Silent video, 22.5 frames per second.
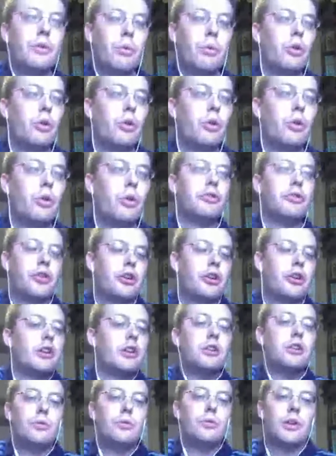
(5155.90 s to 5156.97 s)
If you roll doubles, you're
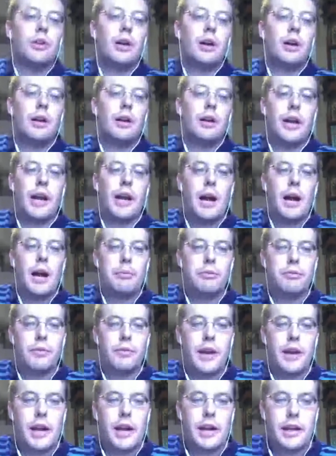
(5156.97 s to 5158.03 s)
gonna lose a Night
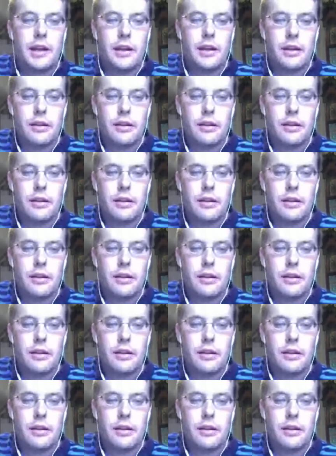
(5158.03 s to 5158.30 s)
Goblin Fanatic.